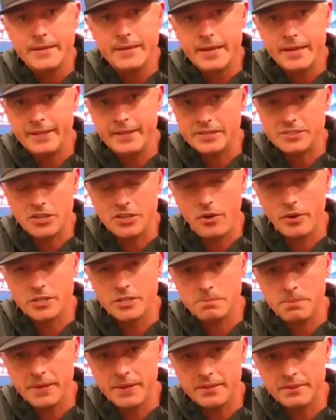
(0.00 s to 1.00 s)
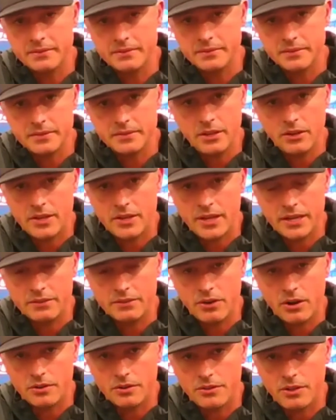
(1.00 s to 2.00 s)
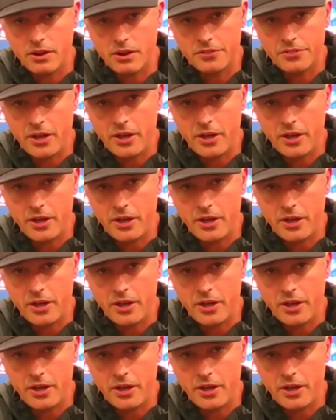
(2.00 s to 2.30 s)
And that's always been, you know, kind of our